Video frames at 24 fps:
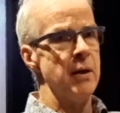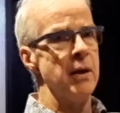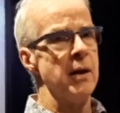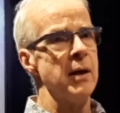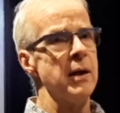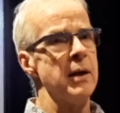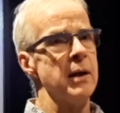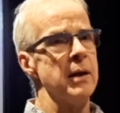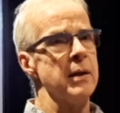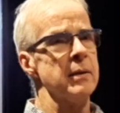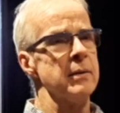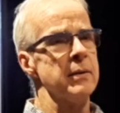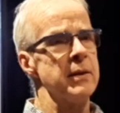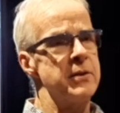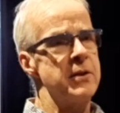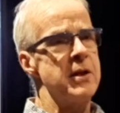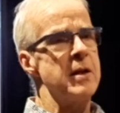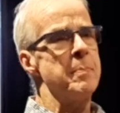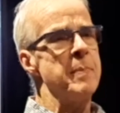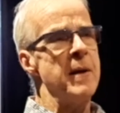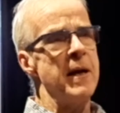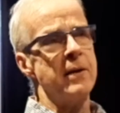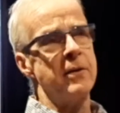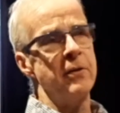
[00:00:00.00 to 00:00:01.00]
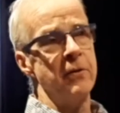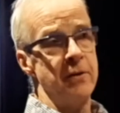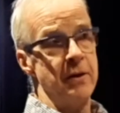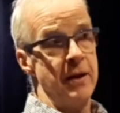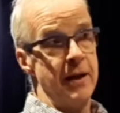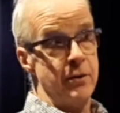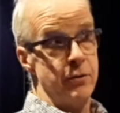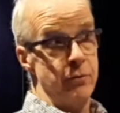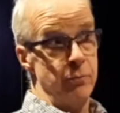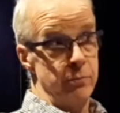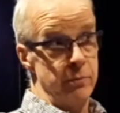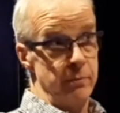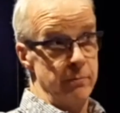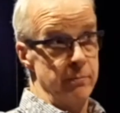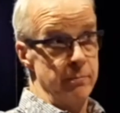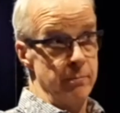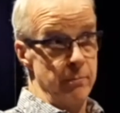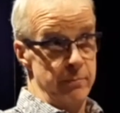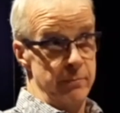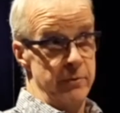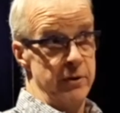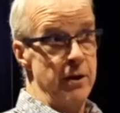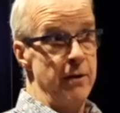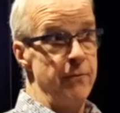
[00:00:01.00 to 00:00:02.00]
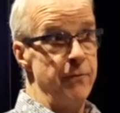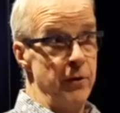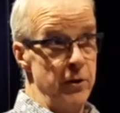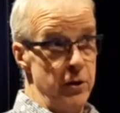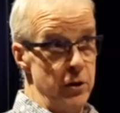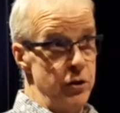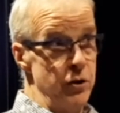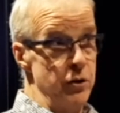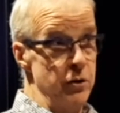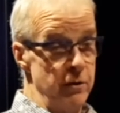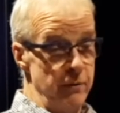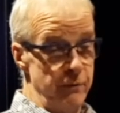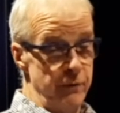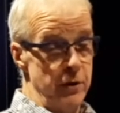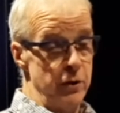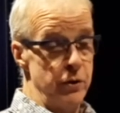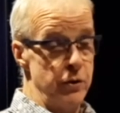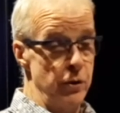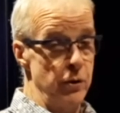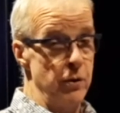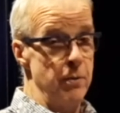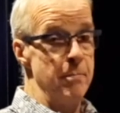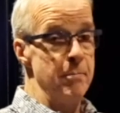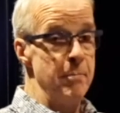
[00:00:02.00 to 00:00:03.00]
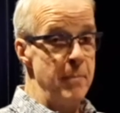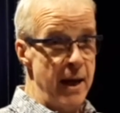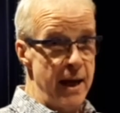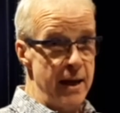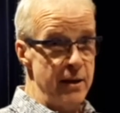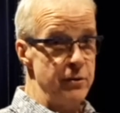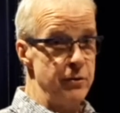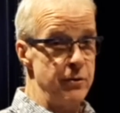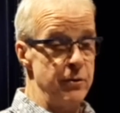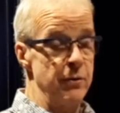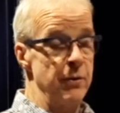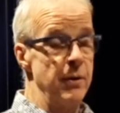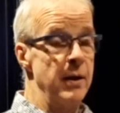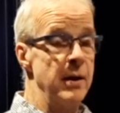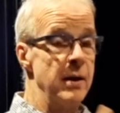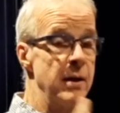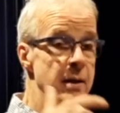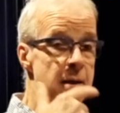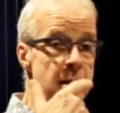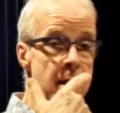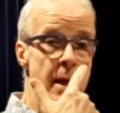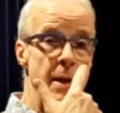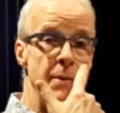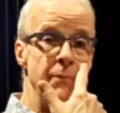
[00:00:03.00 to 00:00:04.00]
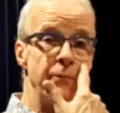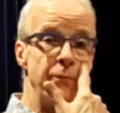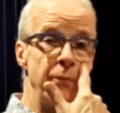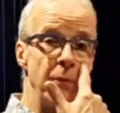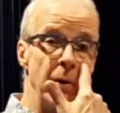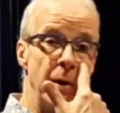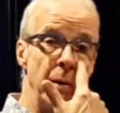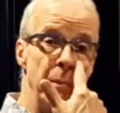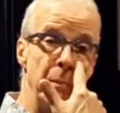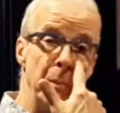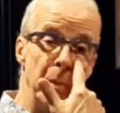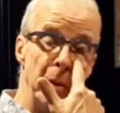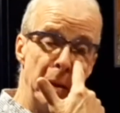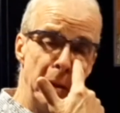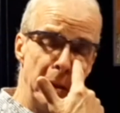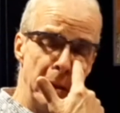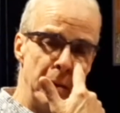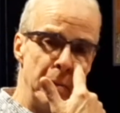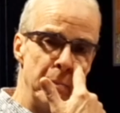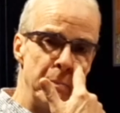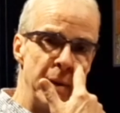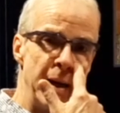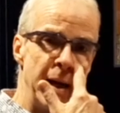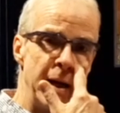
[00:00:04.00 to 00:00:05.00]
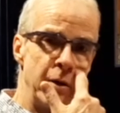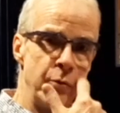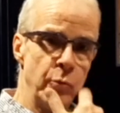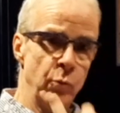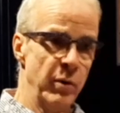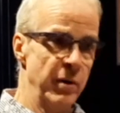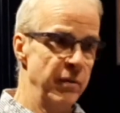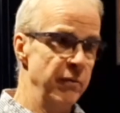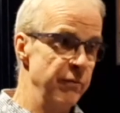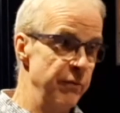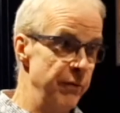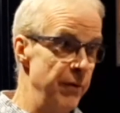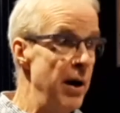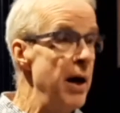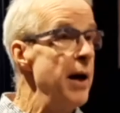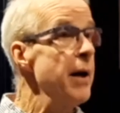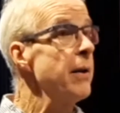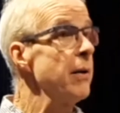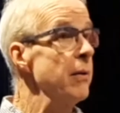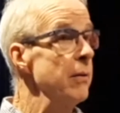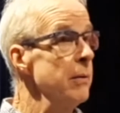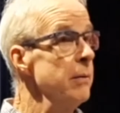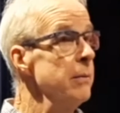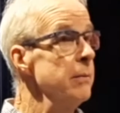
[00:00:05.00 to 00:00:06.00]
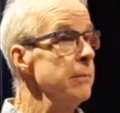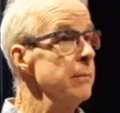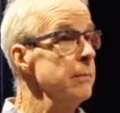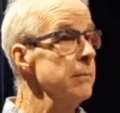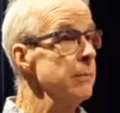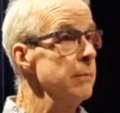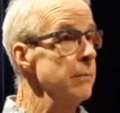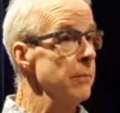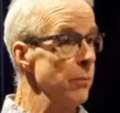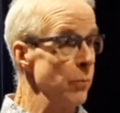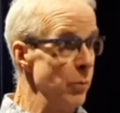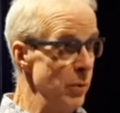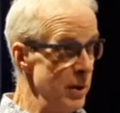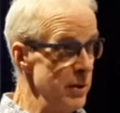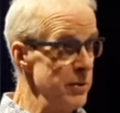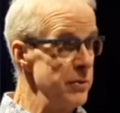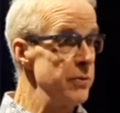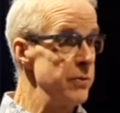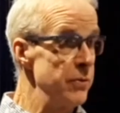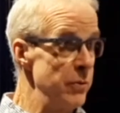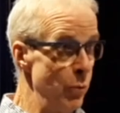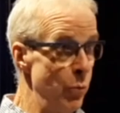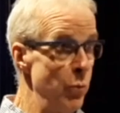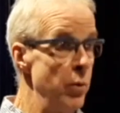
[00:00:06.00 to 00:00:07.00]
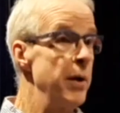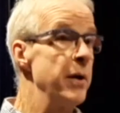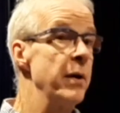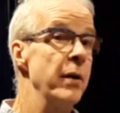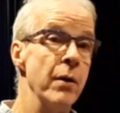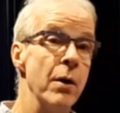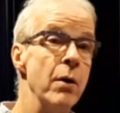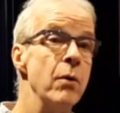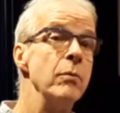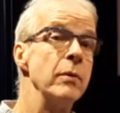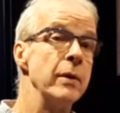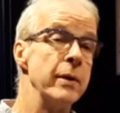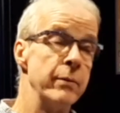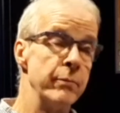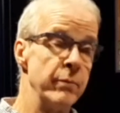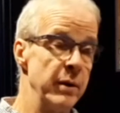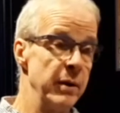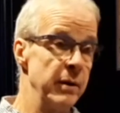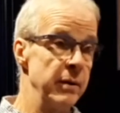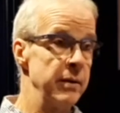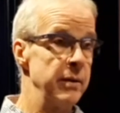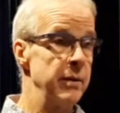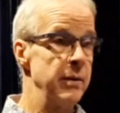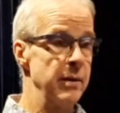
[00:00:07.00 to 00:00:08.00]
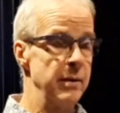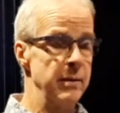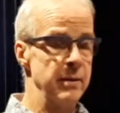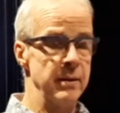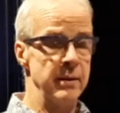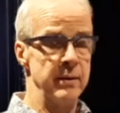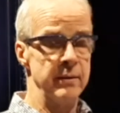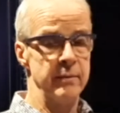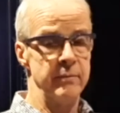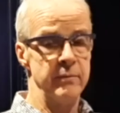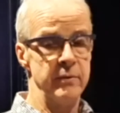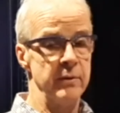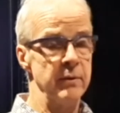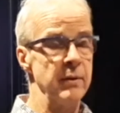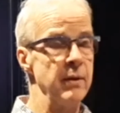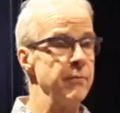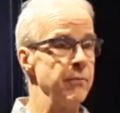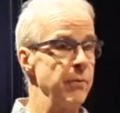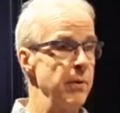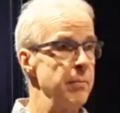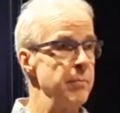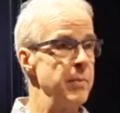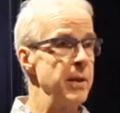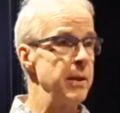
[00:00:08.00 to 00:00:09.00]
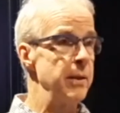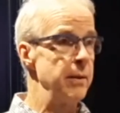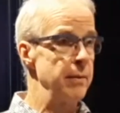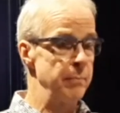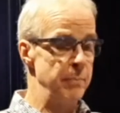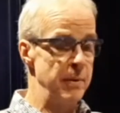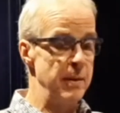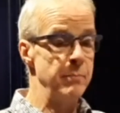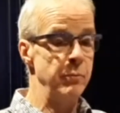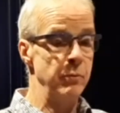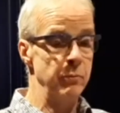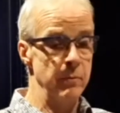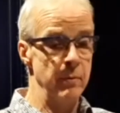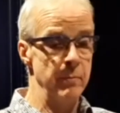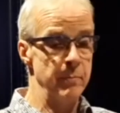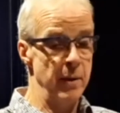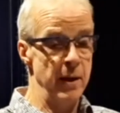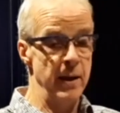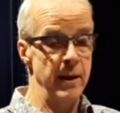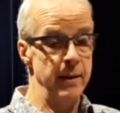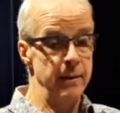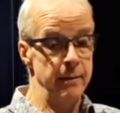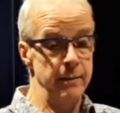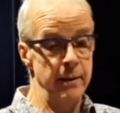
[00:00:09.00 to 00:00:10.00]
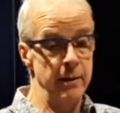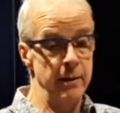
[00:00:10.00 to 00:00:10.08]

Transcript: let's get back to the actual definition of the term master. And it came from back when vinyl was the one and only, really, delivery medium. People were buying